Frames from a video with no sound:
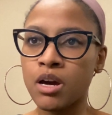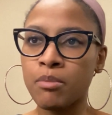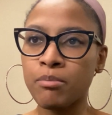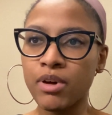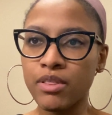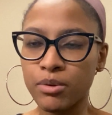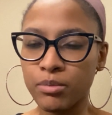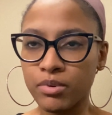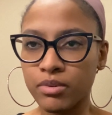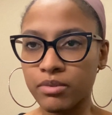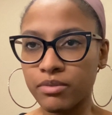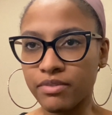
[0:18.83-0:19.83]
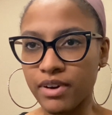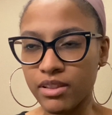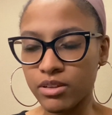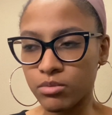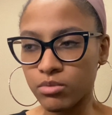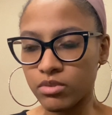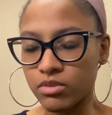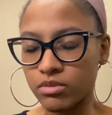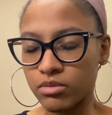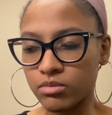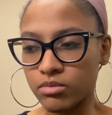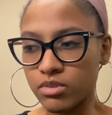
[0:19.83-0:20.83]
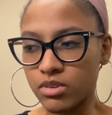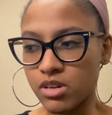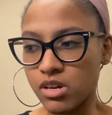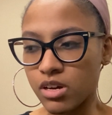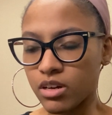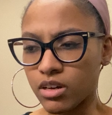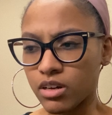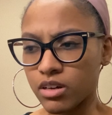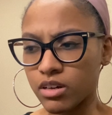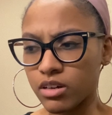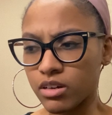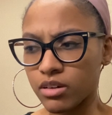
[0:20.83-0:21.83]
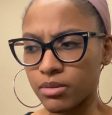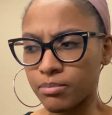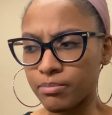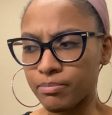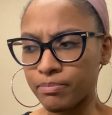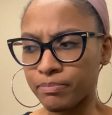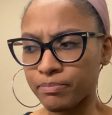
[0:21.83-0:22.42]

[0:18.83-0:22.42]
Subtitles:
mother wound, father wound, um,